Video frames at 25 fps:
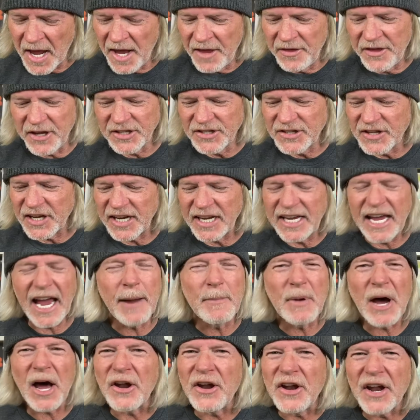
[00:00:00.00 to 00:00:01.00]
This thing
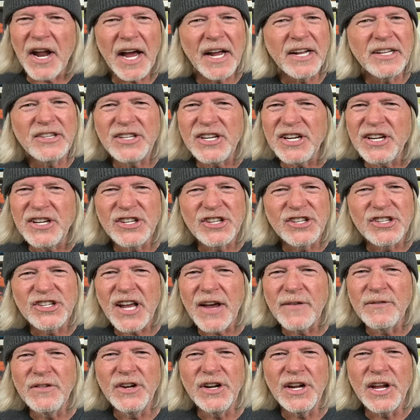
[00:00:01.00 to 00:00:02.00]
came out in
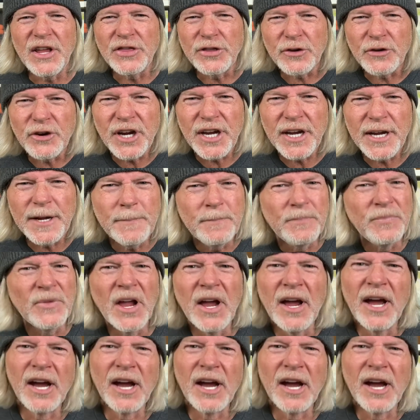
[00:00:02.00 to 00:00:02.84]
1973.